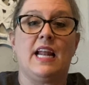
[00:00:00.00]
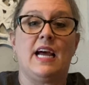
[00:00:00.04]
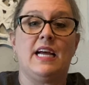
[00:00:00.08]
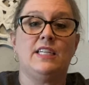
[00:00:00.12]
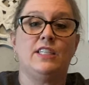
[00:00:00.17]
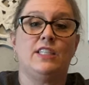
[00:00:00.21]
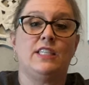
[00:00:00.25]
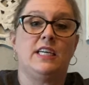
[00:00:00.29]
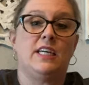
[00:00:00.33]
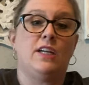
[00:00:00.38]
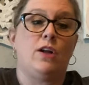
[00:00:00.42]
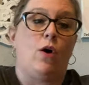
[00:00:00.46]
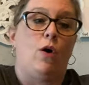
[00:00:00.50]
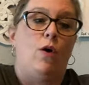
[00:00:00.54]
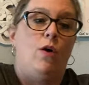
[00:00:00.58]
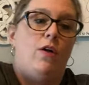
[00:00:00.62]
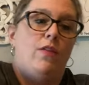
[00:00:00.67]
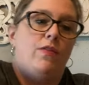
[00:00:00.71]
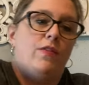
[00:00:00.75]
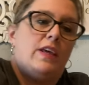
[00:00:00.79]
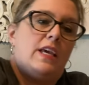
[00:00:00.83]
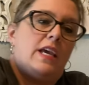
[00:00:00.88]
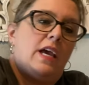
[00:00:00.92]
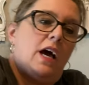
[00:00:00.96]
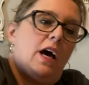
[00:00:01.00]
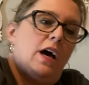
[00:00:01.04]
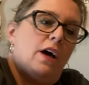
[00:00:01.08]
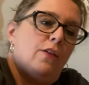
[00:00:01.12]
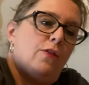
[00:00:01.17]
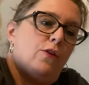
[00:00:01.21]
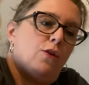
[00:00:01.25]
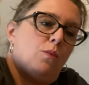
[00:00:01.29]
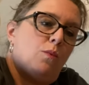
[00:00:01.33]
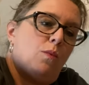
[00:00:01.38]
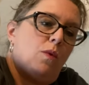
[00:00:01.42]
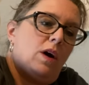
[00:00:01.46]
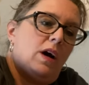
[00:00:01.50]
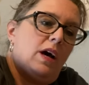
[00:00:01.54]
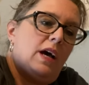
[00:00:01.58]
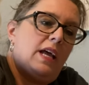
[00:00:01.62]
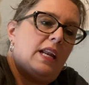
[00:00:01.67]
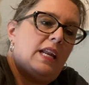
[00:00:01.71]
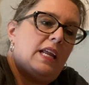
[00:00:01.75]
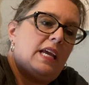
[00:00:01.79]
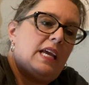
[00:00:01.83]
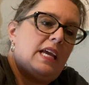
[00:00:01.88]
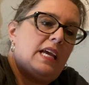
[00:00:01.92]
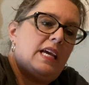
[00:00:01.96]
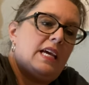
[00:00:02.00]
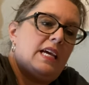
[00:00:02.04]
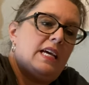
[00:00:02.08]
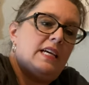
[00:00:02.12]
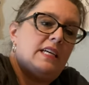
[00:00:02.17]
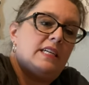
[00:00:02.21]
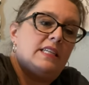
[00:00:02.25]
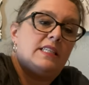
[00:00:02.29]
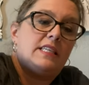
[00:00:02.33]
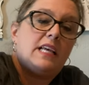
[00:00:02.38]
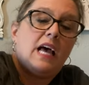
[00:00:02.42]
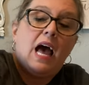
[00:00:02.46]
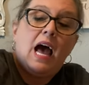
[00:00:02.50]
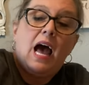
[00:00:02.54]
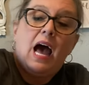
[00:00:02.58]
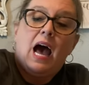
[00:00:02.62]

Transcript: I did on the other one is